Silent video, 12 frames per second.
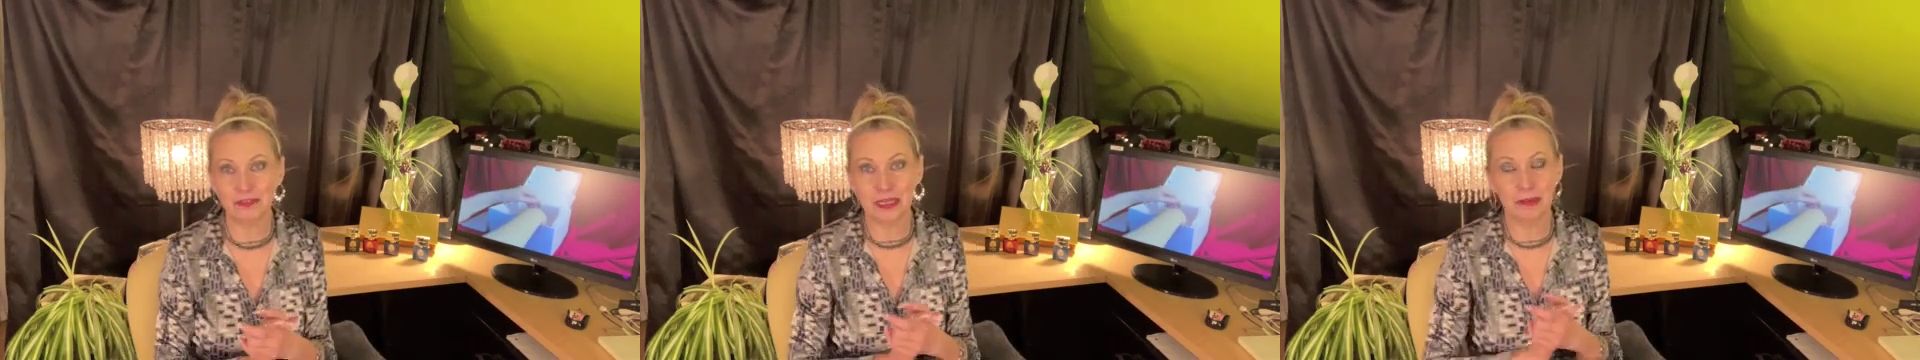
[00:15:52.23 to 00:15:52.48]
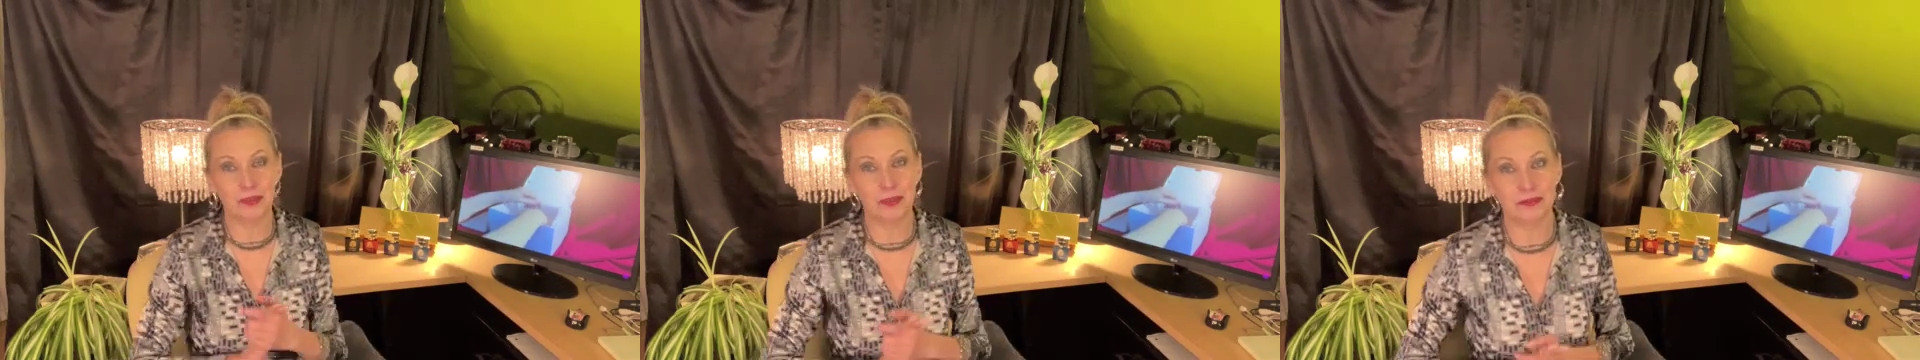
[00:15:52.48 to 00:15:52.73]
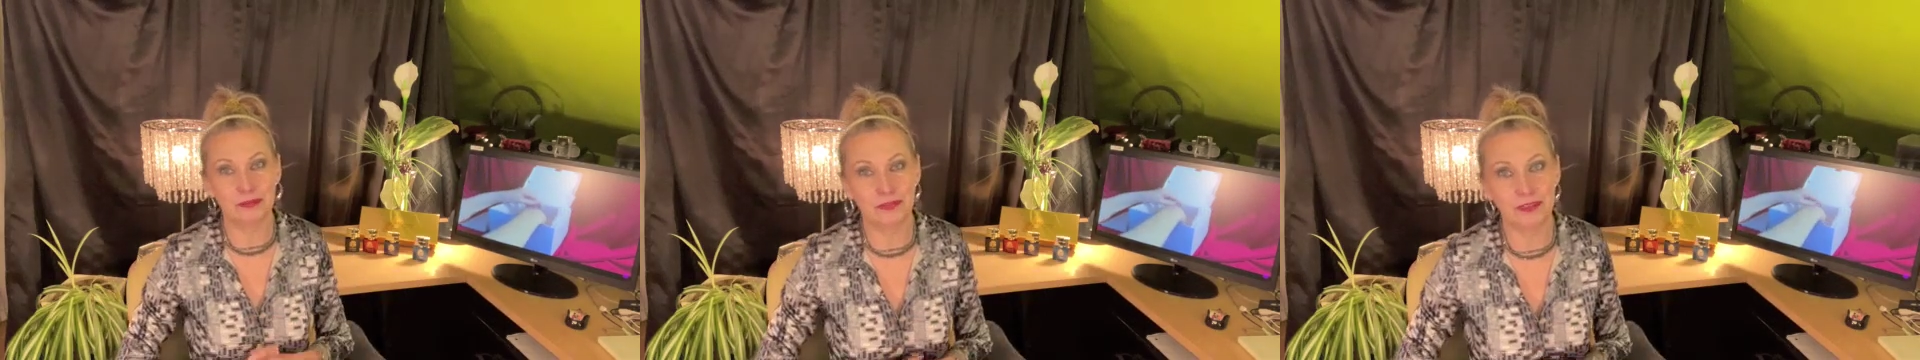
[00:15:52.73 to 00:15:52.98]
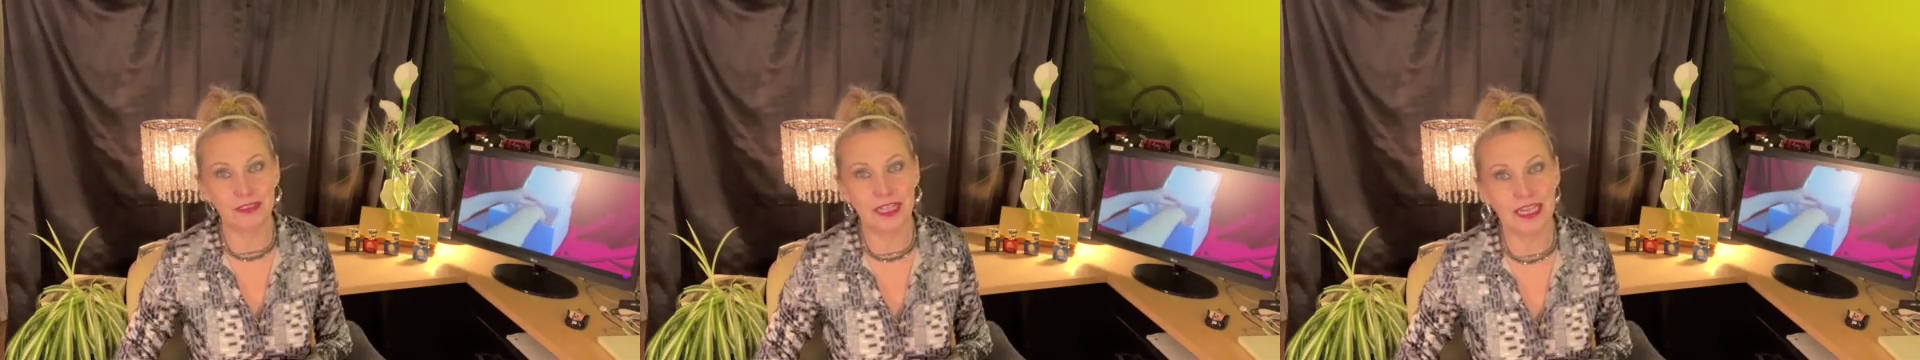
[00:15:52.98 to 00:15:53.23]
I'm Bo the
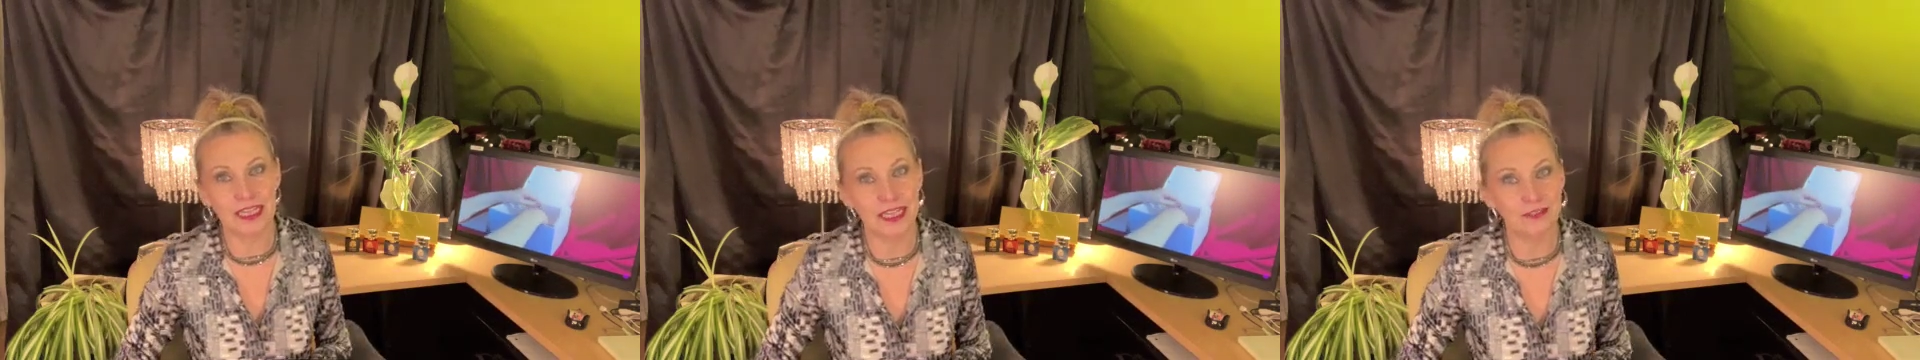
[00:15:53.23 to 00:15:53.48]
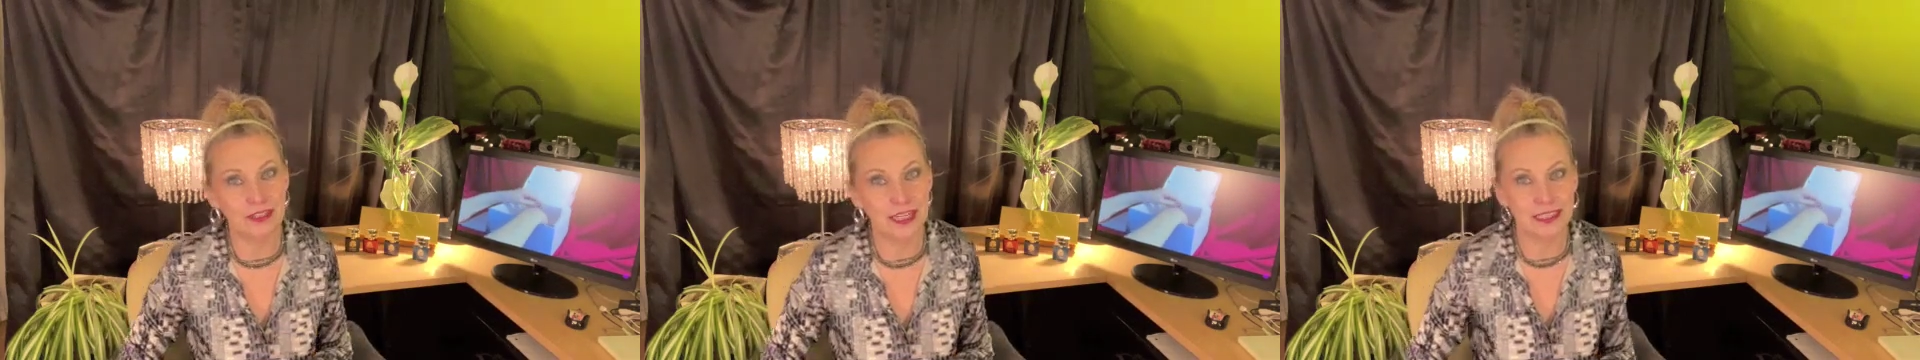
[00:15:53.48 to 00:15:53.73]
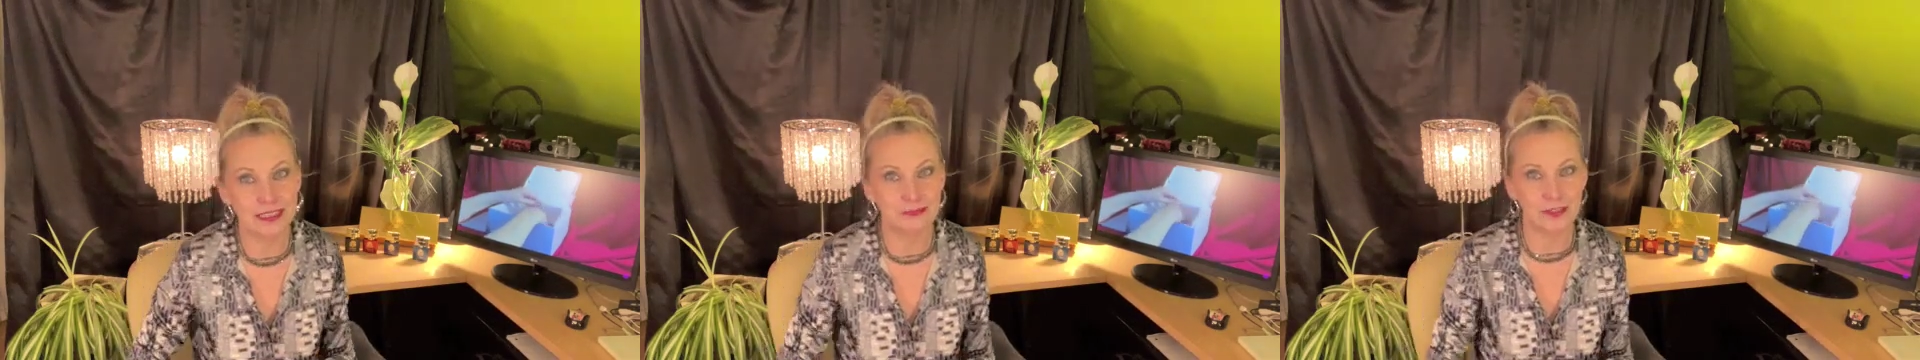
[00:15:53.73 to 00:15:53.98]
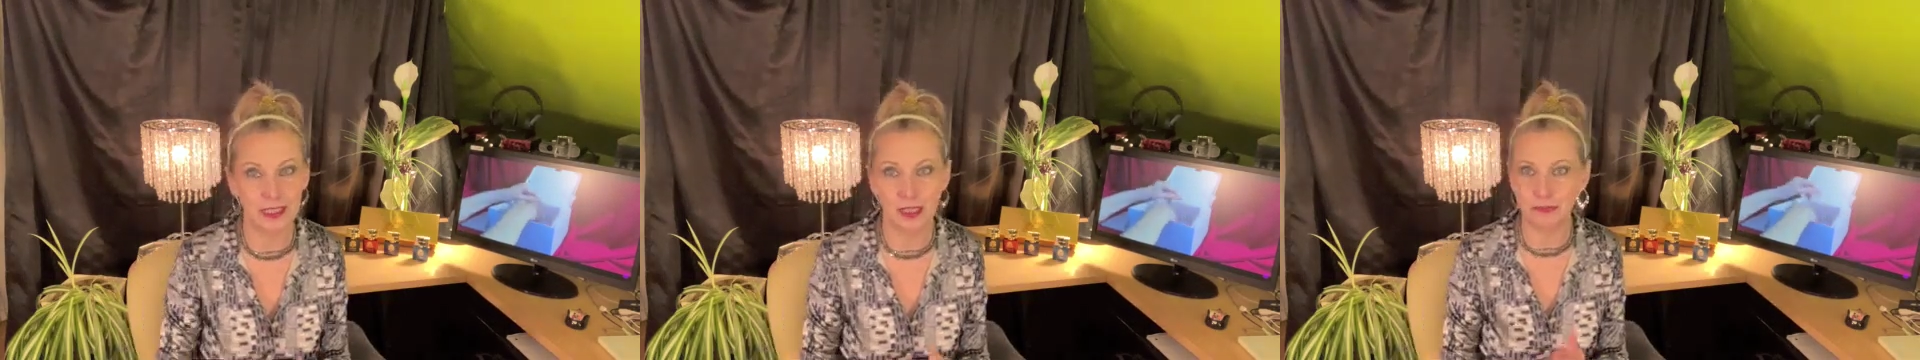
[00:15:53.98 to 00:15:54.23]
Reviews Lady. If you like this video,